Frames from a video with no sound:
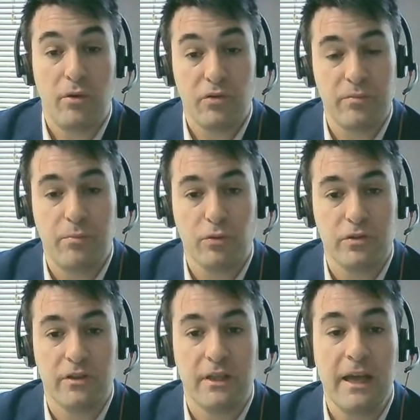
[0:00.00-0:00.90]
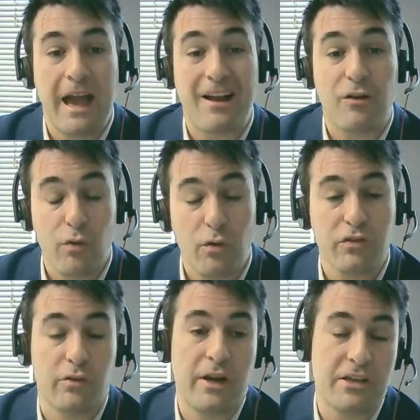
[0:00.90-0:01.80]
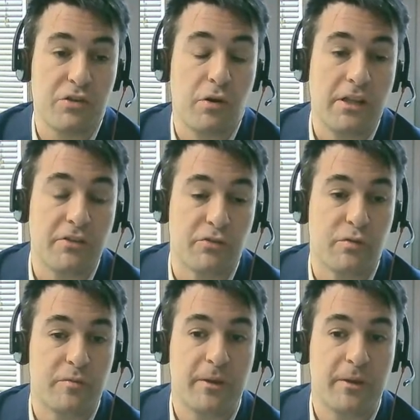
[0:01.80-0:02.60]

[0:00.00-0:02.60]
most importantly, across our national industries?